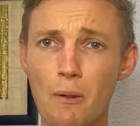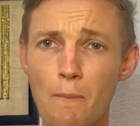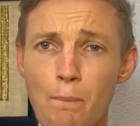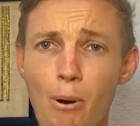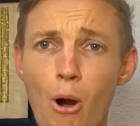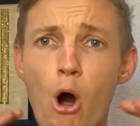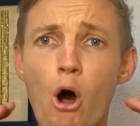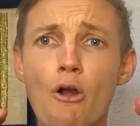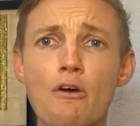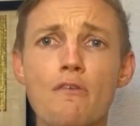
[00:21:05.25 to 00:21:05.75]

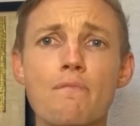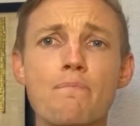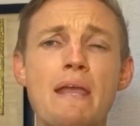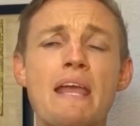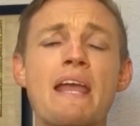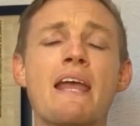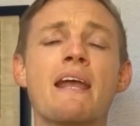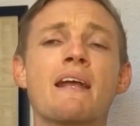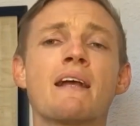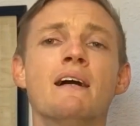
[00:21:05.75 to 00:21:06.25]
part of
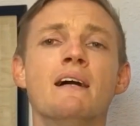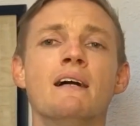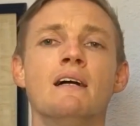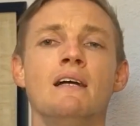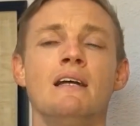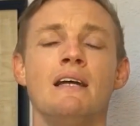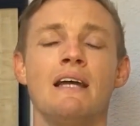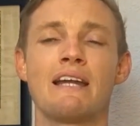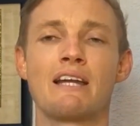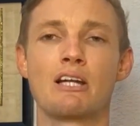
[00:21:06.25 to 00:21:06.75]
being
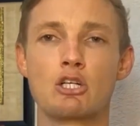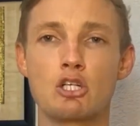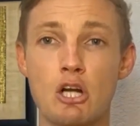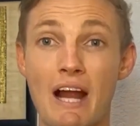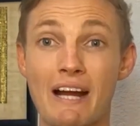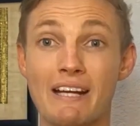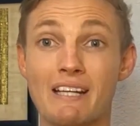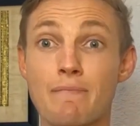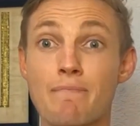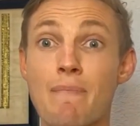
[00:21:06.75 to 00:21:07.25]
an
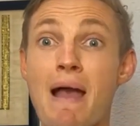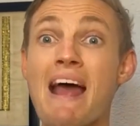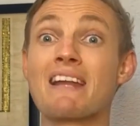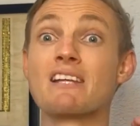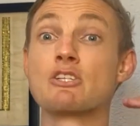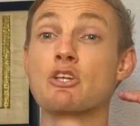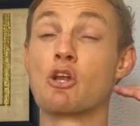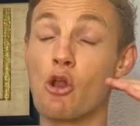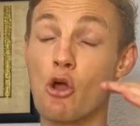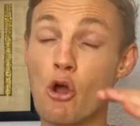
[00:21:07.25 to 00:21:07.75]
attractive man
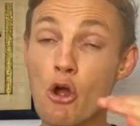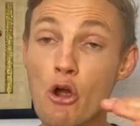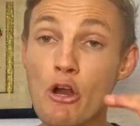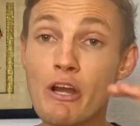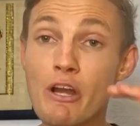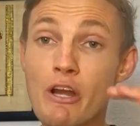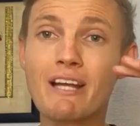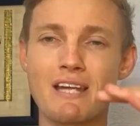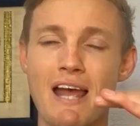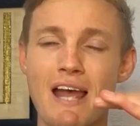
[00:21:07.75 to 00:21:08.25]
is
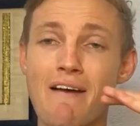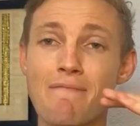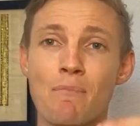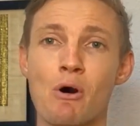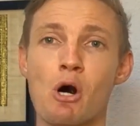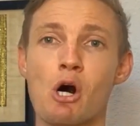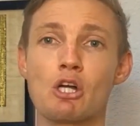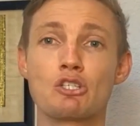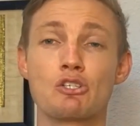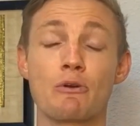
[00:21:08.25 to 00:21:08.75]
learning to have
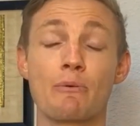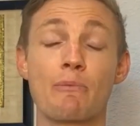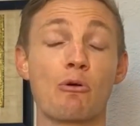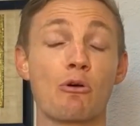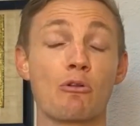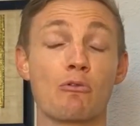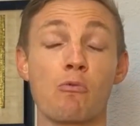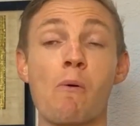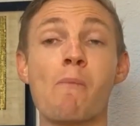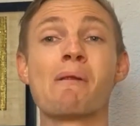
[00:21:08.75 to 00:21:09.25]
mastery
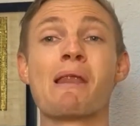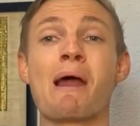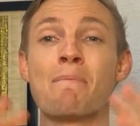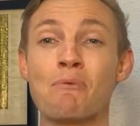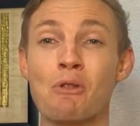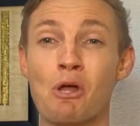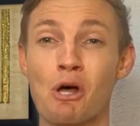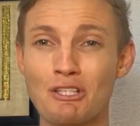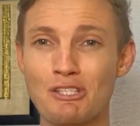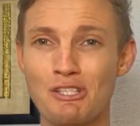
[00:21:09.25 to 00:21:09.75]
with women.
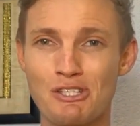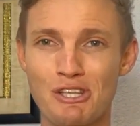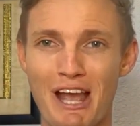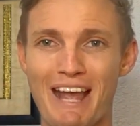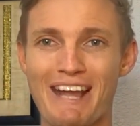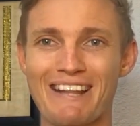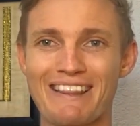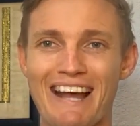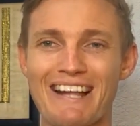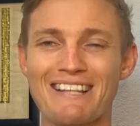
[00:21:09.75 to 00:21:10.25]
I'm not
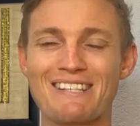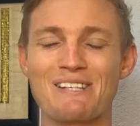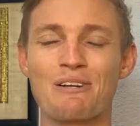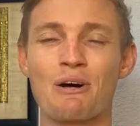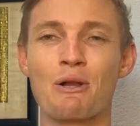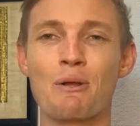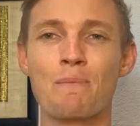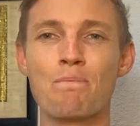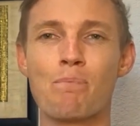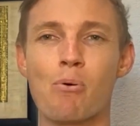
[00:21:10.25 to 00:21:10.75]
saying that's
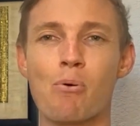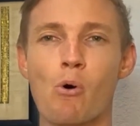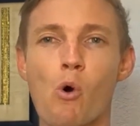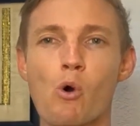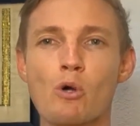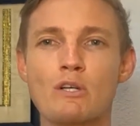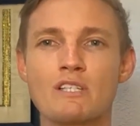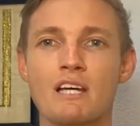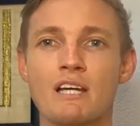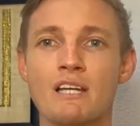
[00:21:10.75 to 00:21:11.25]
not
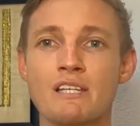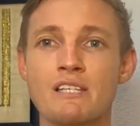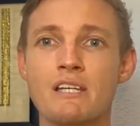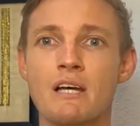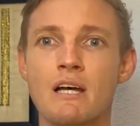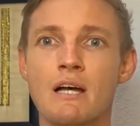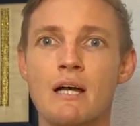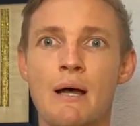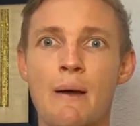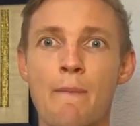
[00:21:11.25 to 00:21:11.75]
important,
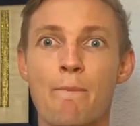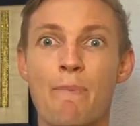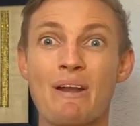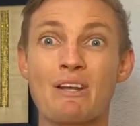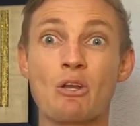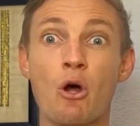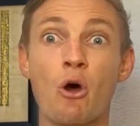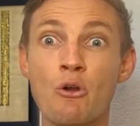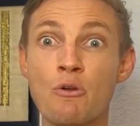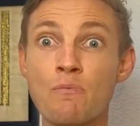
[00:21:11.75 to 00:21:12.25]
but
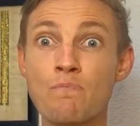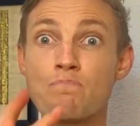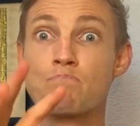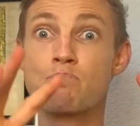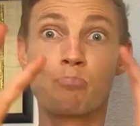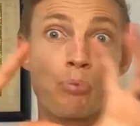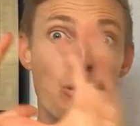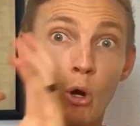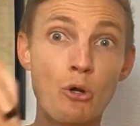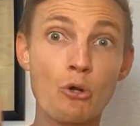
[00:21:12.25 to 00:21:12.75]
don't
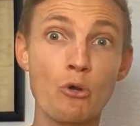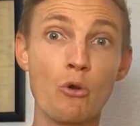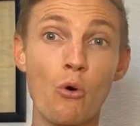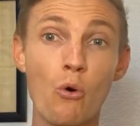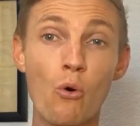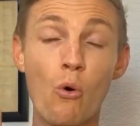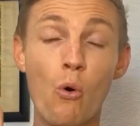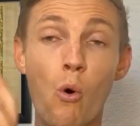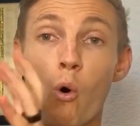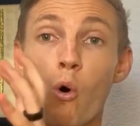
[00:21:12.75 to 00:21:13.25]
put
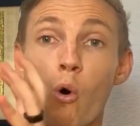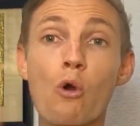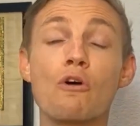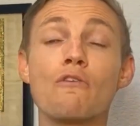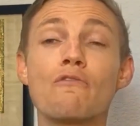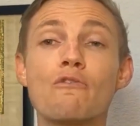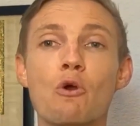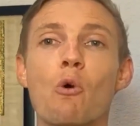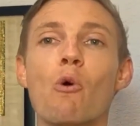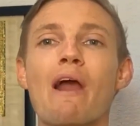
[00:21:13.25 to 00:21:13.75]
all
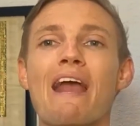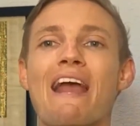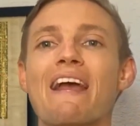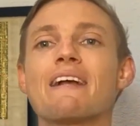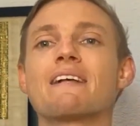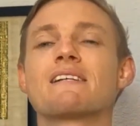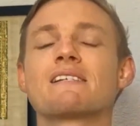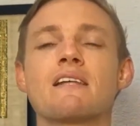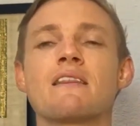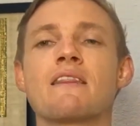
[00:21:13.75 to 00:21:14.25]
of your
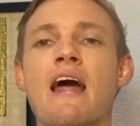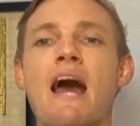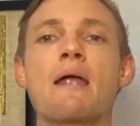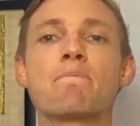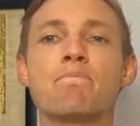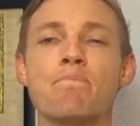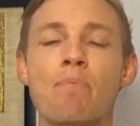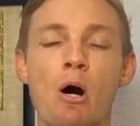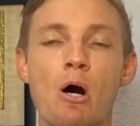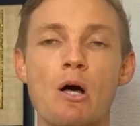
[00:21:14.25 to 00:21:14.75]
eggs in that
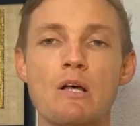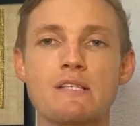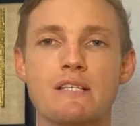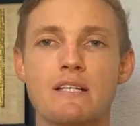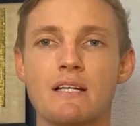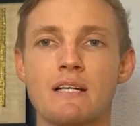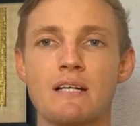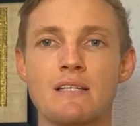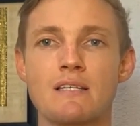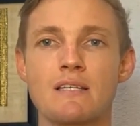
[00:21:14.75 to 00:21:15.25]

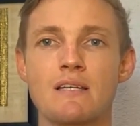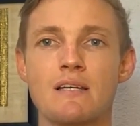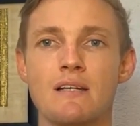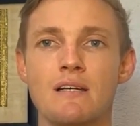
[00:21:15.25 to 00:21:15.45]
basket,